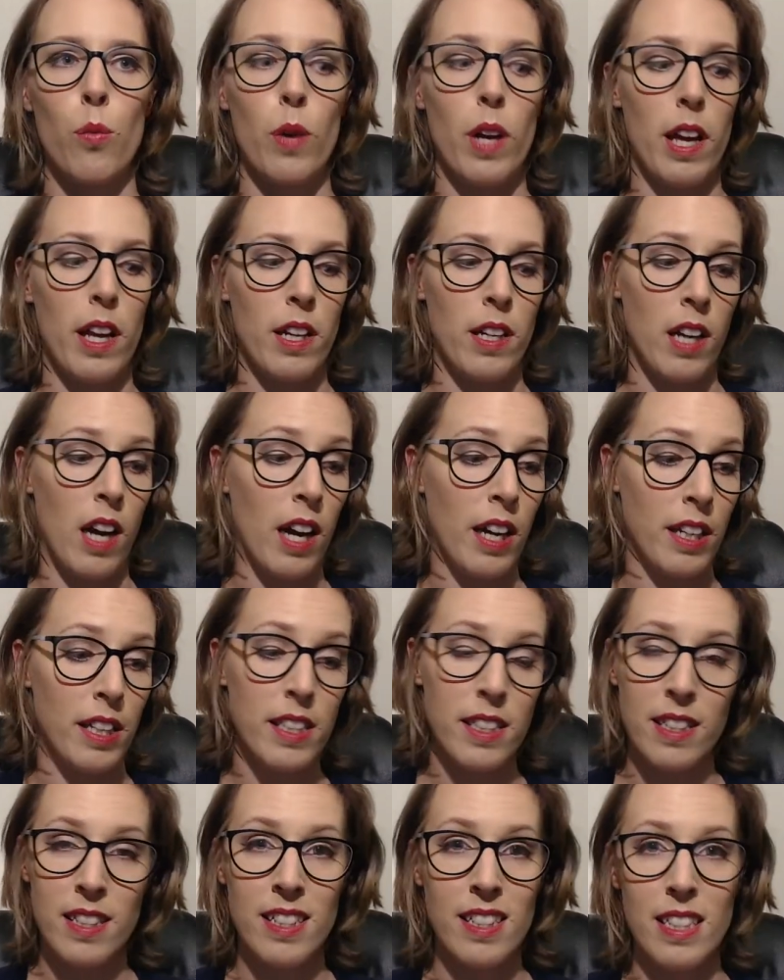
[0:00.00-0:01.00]
and I
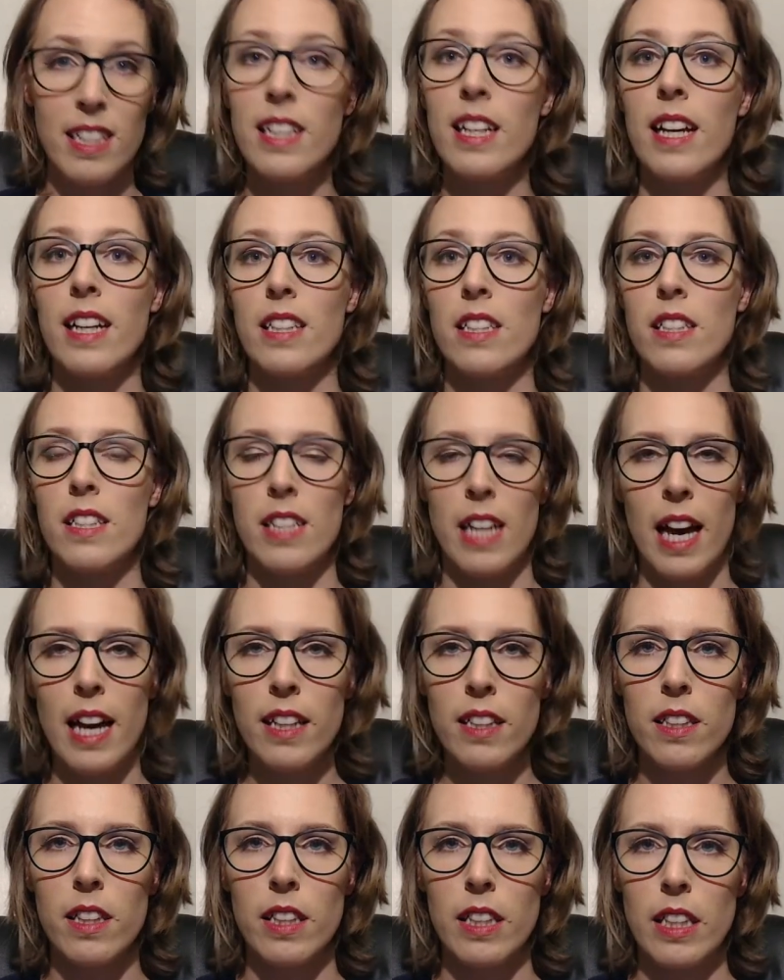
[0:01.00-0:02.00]
can see
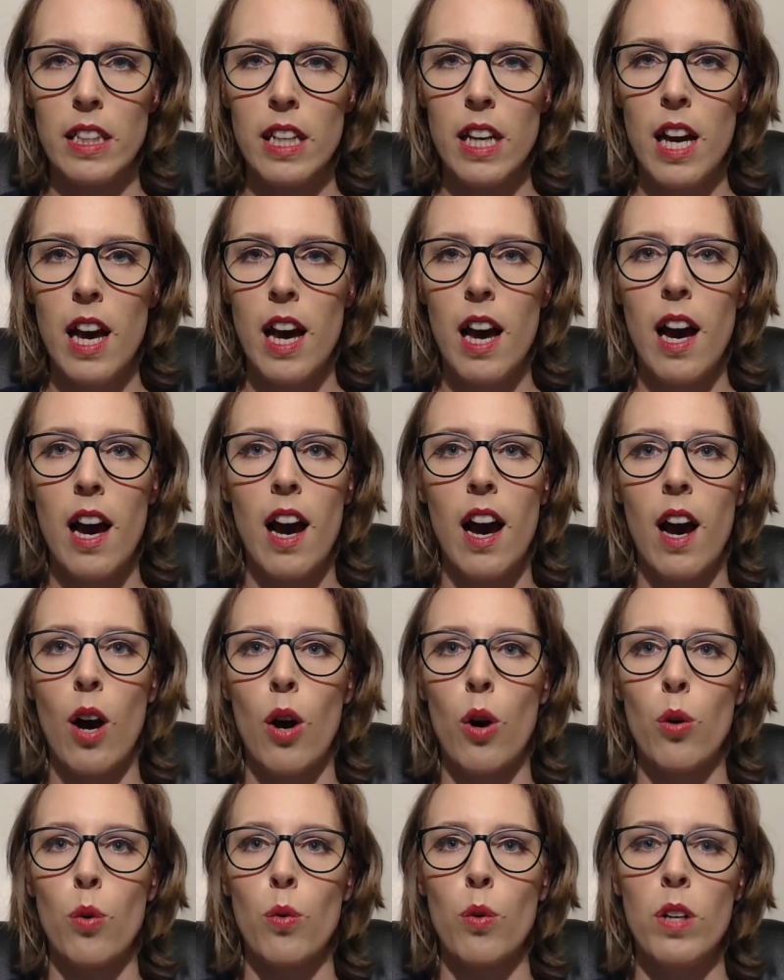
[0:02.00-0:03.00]
exactly
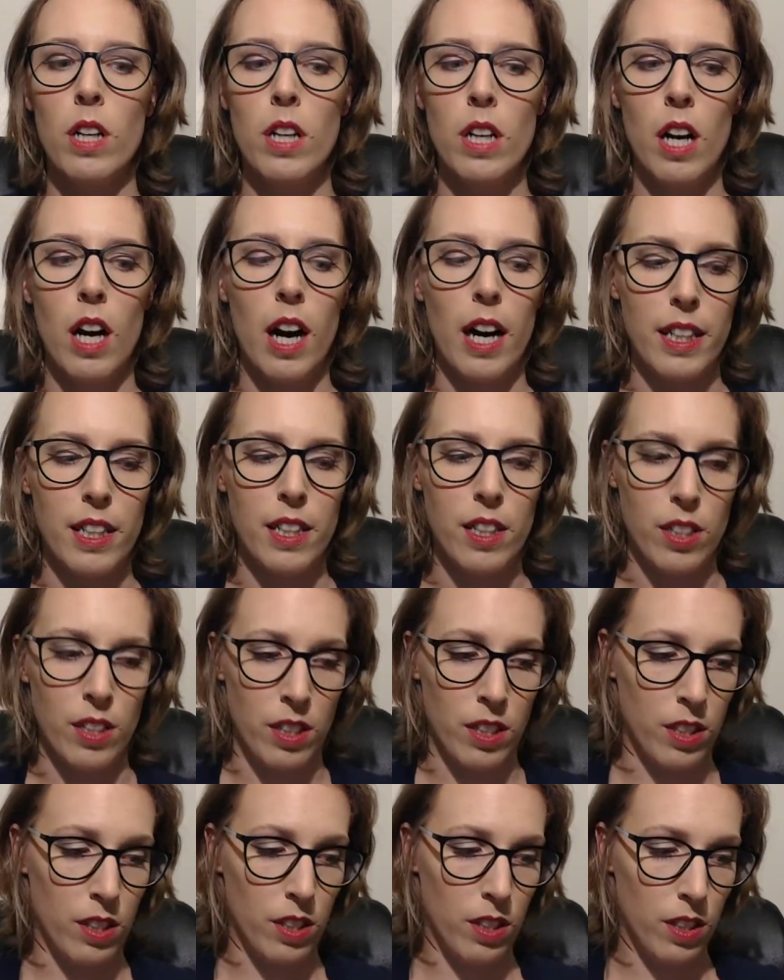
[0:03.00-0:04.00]
how I
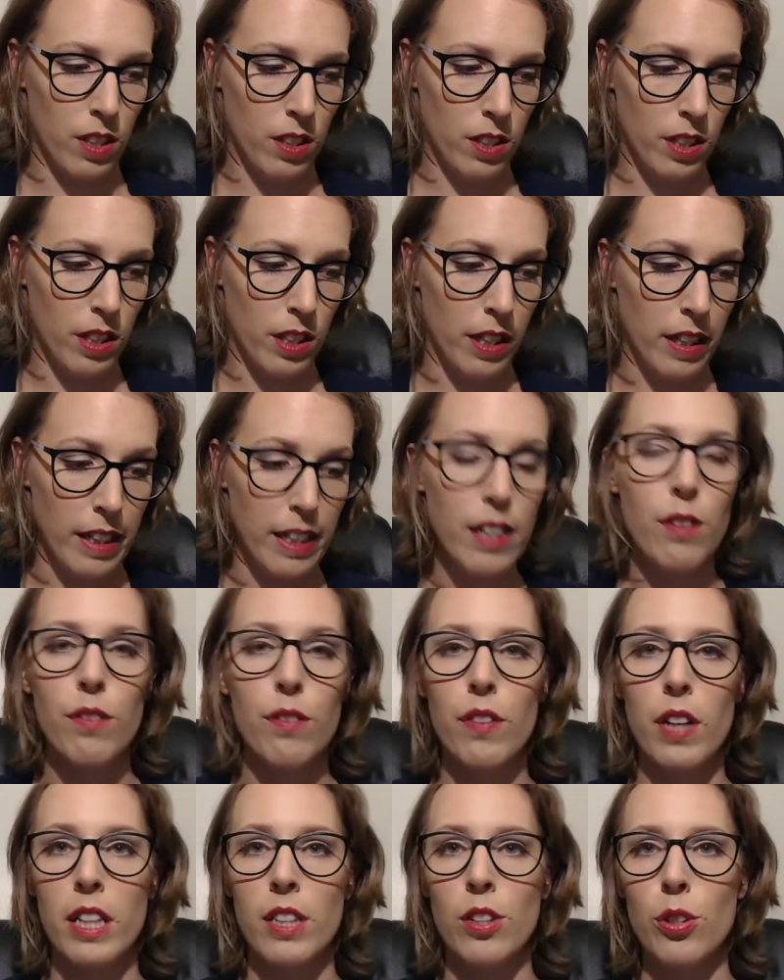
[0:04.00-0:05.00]
can live
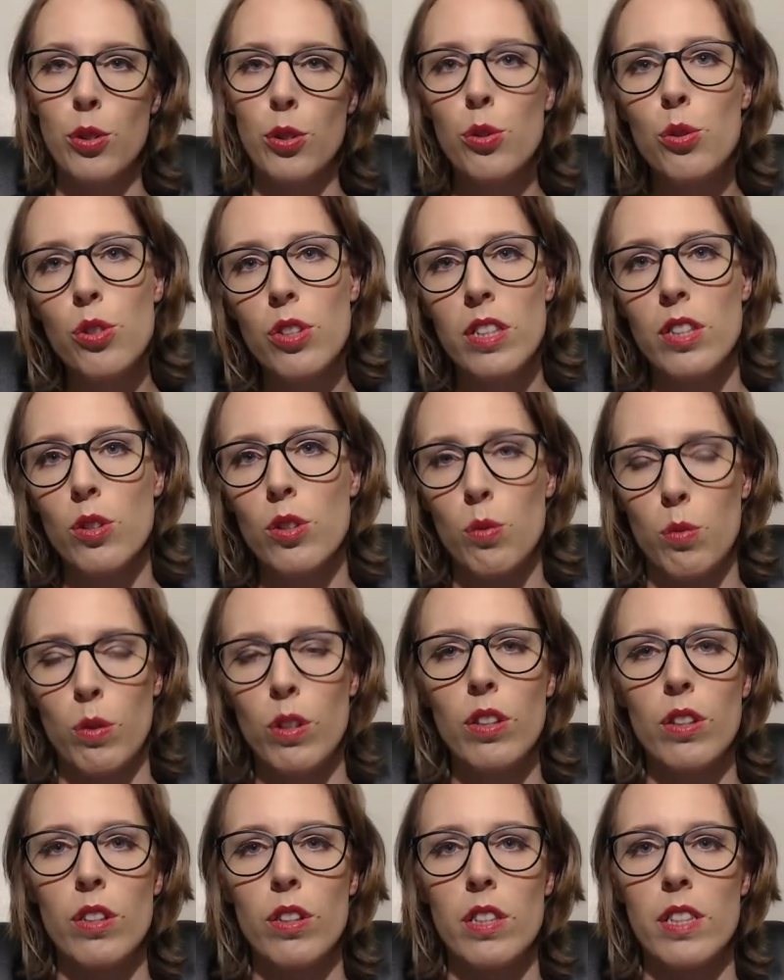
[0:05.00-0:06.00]
and use these
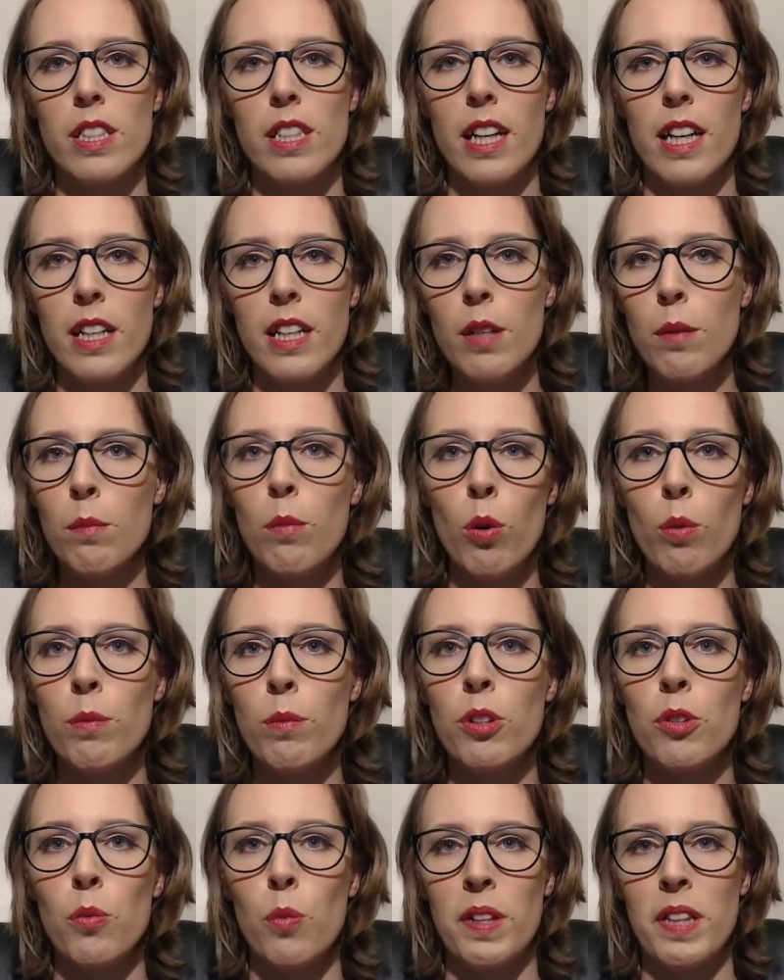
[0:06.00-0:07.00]
words in a
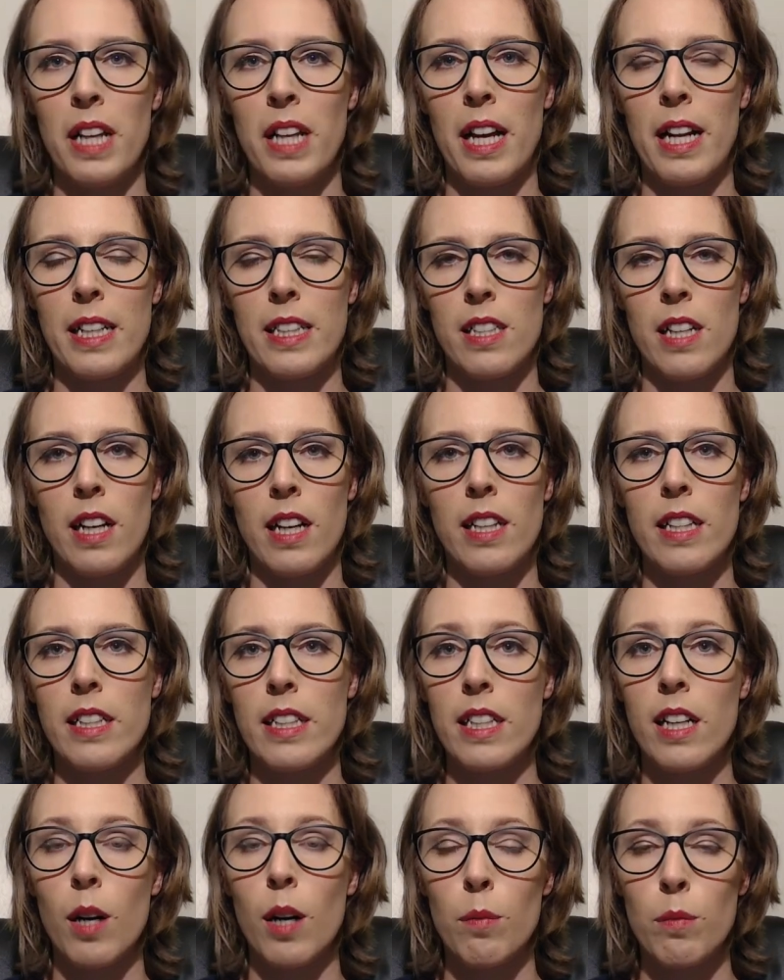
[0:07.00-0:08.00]
moment when that anxiety
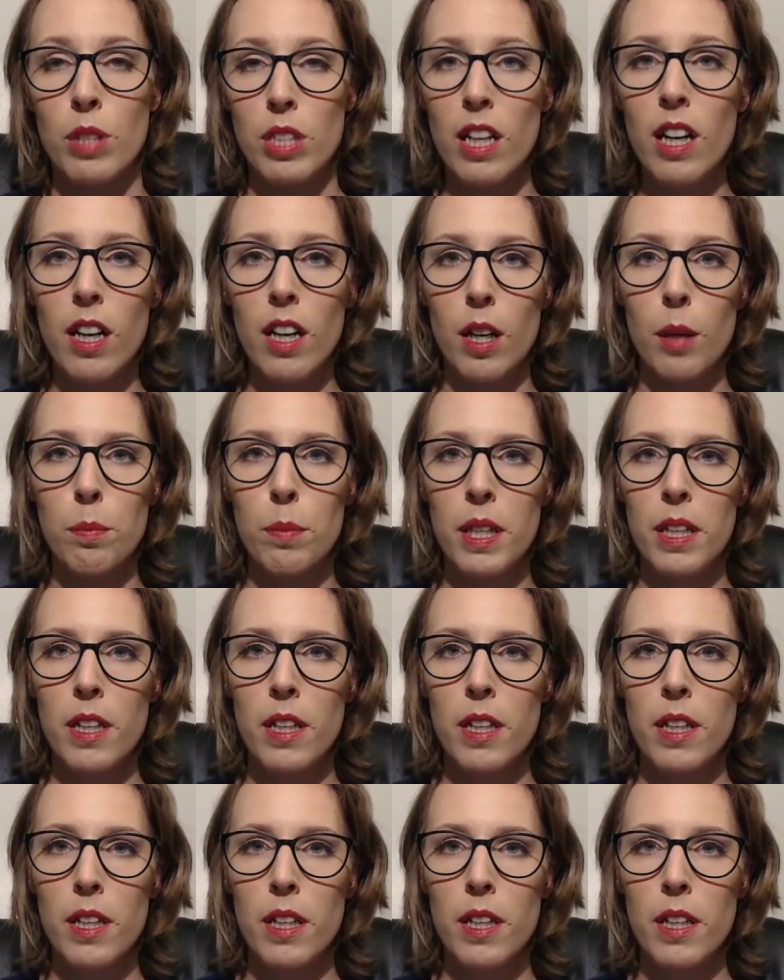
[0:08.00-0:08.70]
comes up,